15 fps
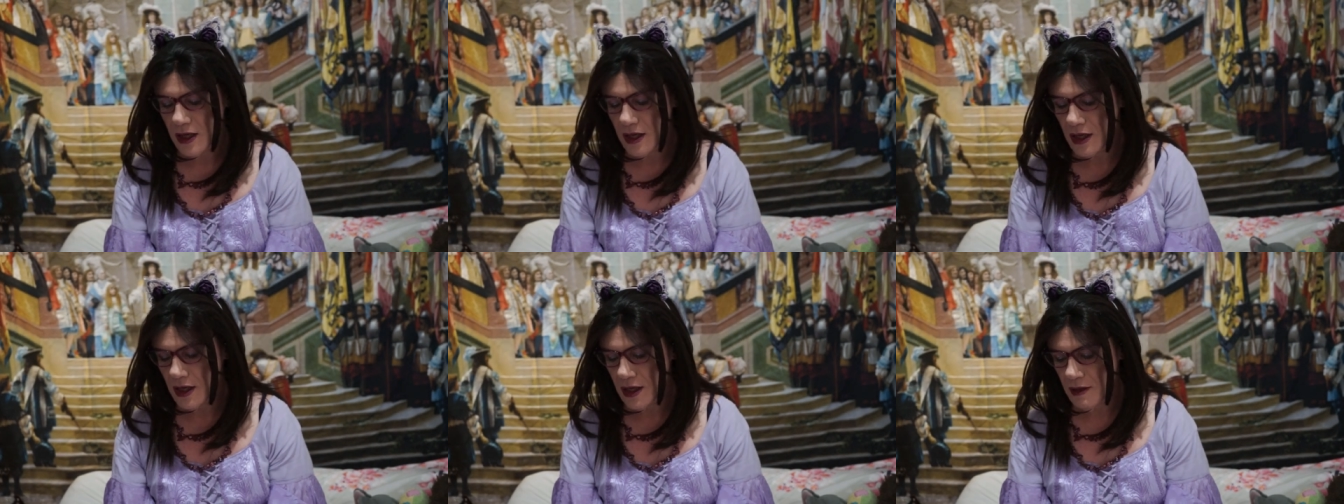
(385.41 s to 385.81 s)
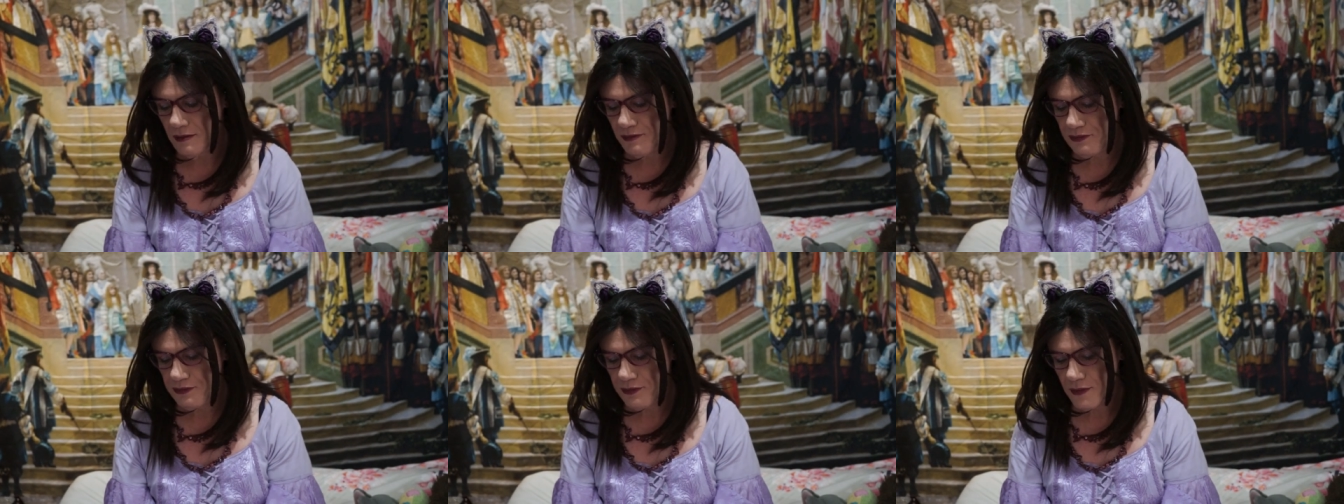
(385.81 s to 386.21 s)

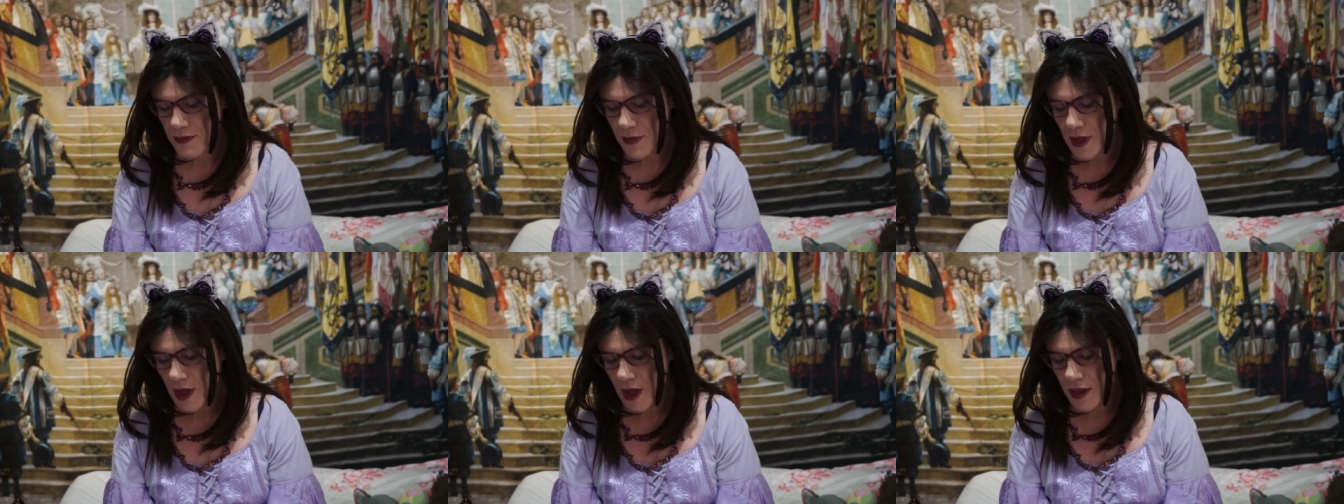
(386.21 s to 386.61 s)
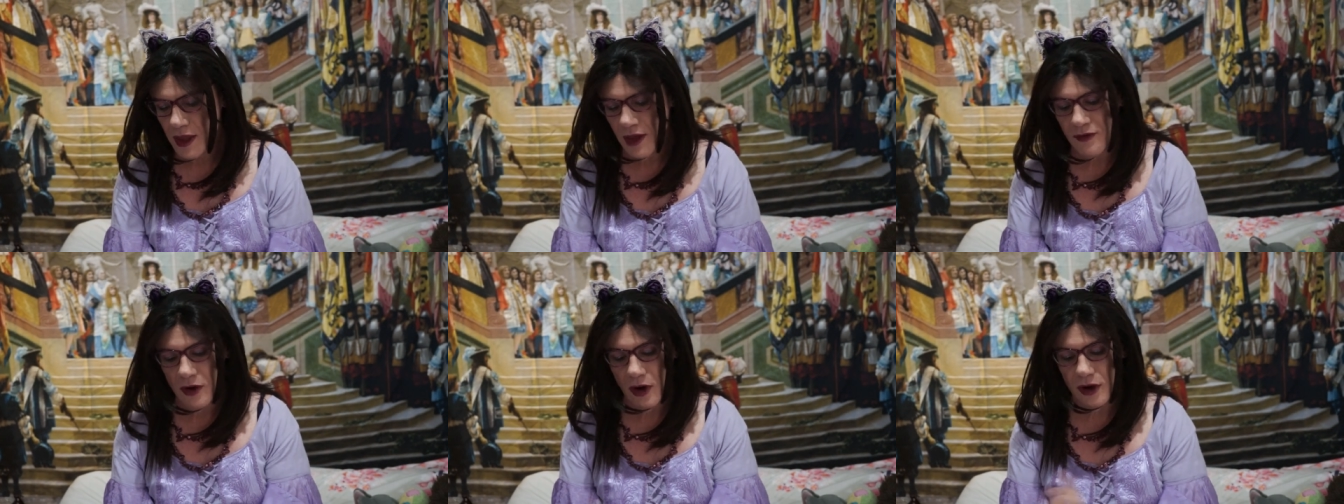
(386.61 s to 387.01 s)
Um,
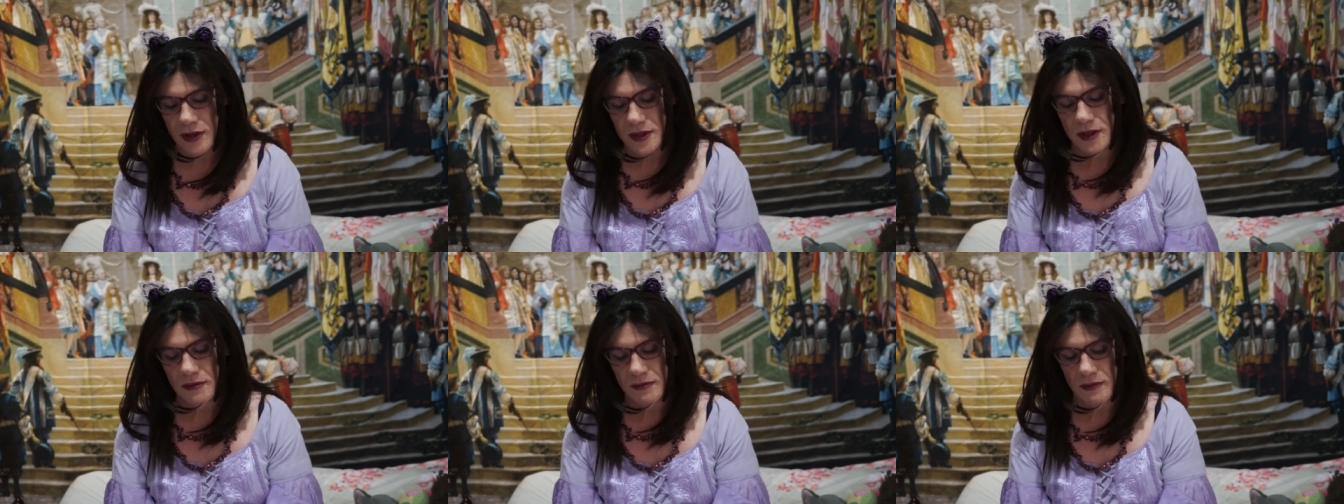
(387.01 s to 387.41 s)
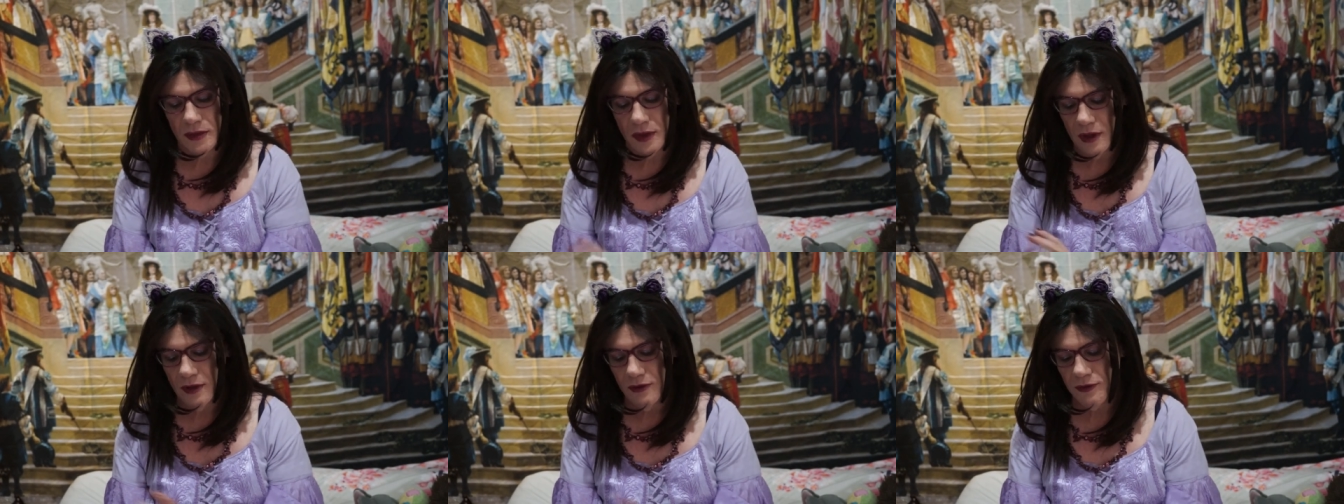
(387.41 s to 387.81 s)
they've got
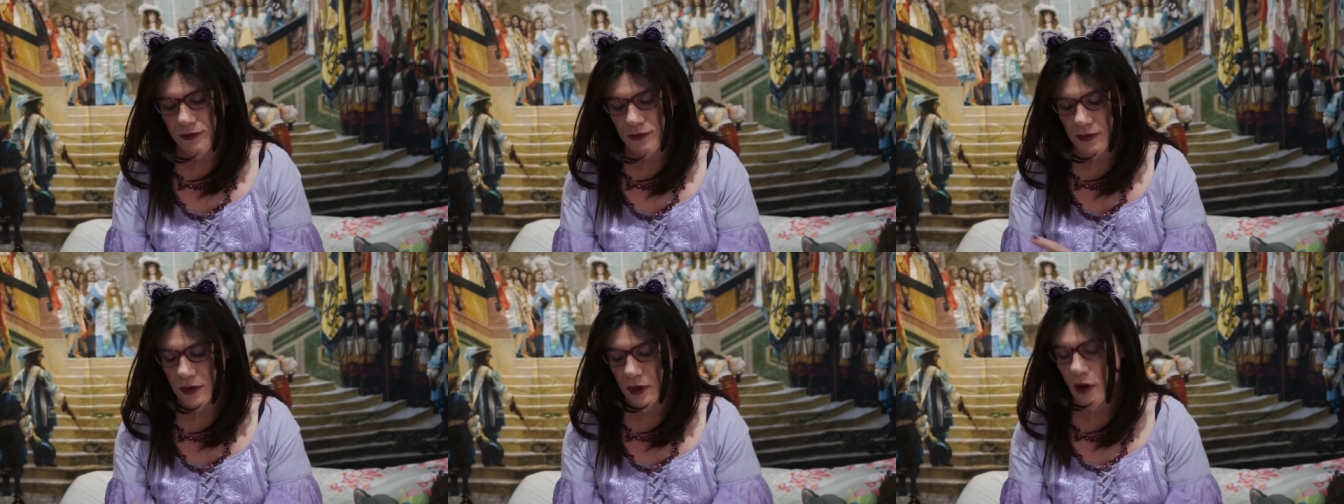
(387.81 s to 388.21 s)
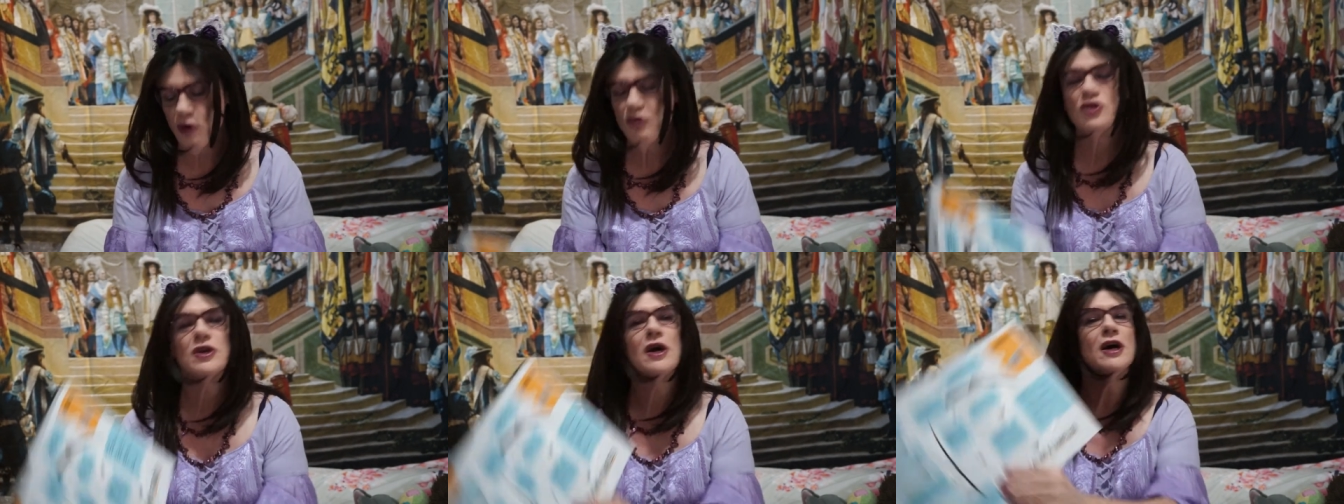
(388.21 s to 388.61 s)

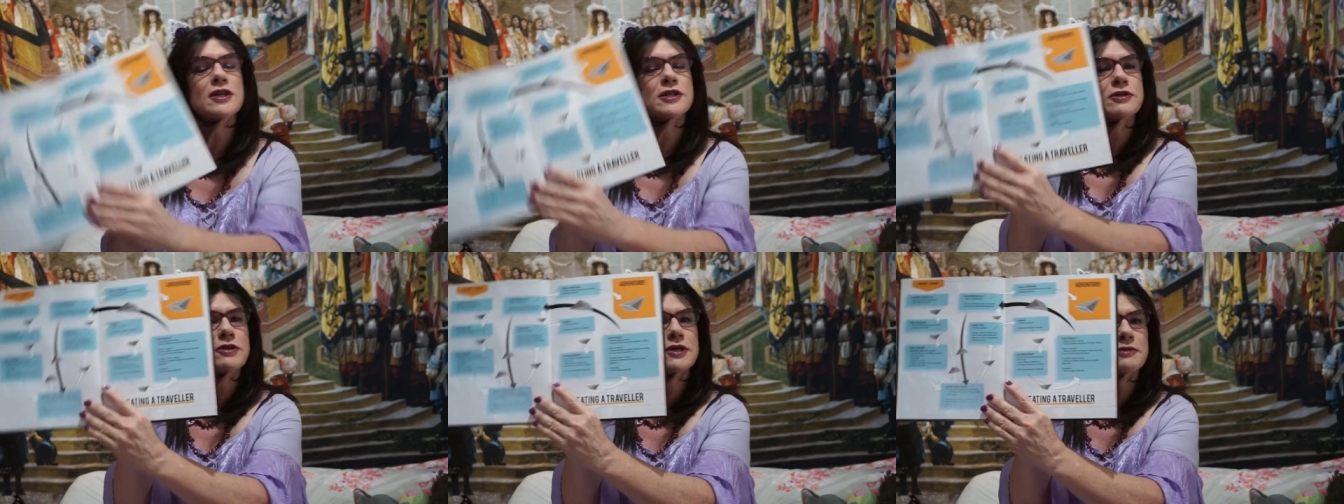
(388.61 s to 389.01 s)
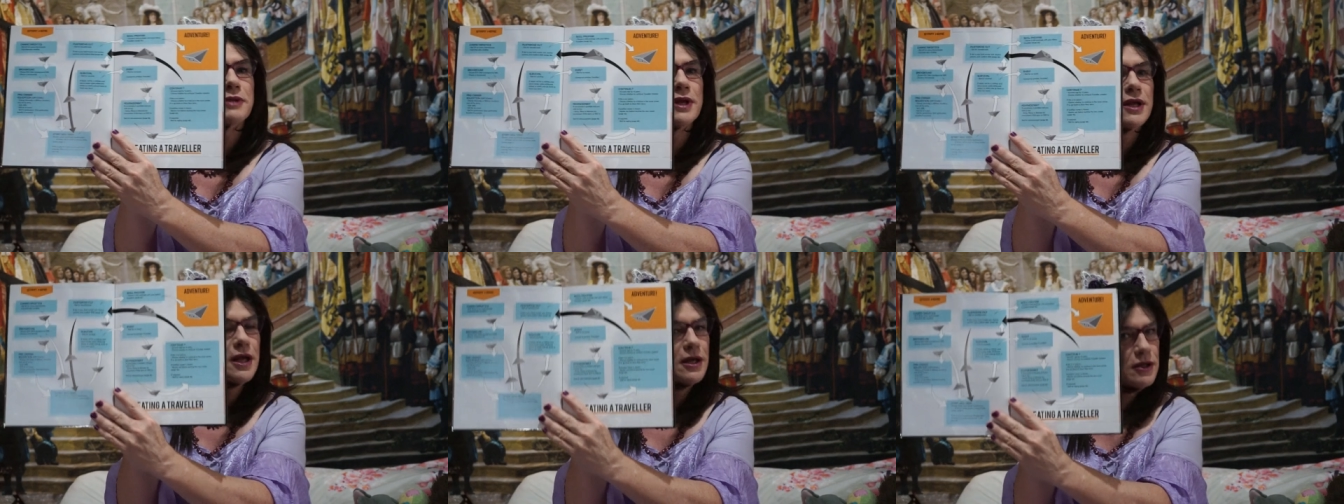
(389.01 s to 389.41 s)
flow charts to
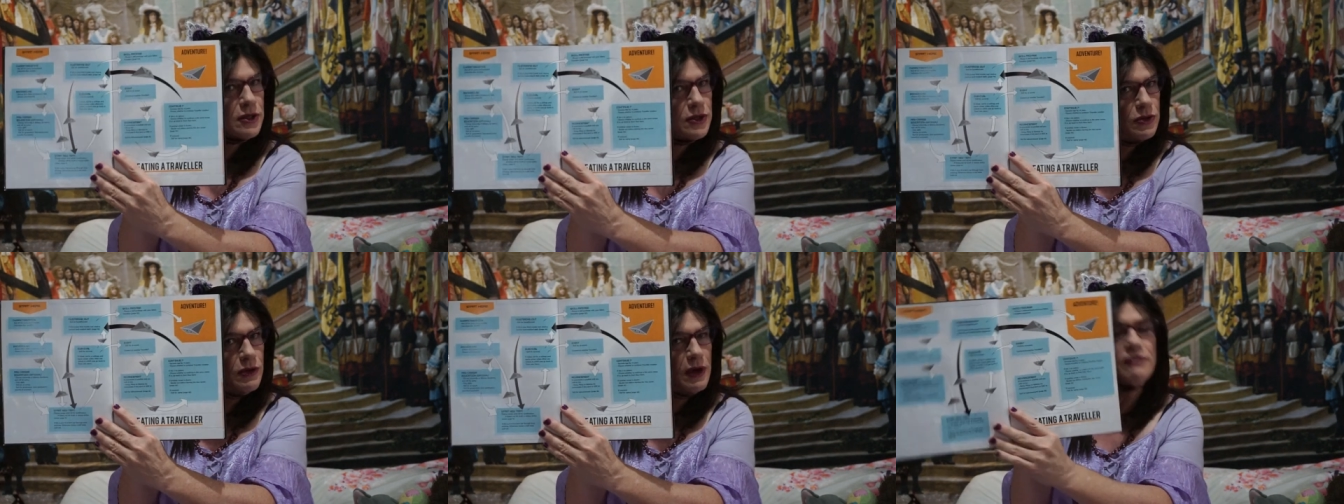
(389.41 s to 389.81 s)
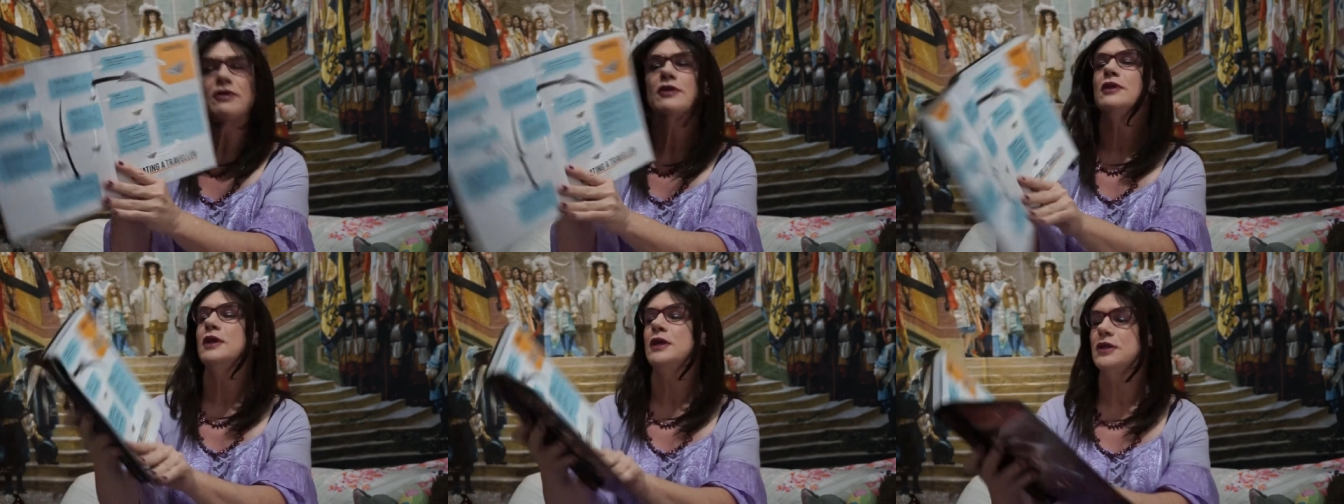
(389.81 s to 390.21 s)
explain how to do
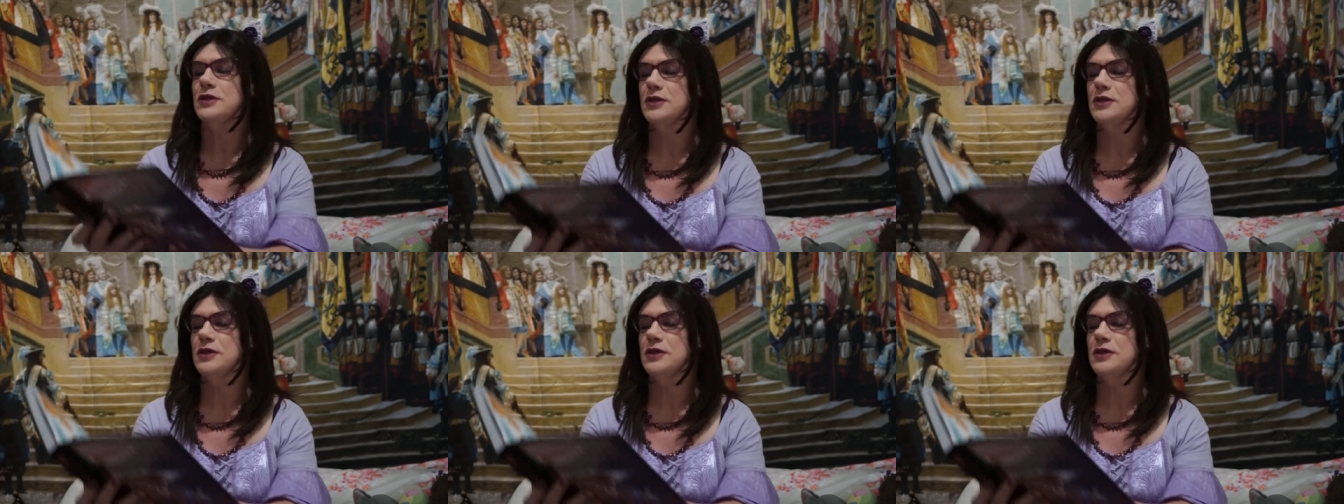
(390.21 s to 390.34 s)
everything.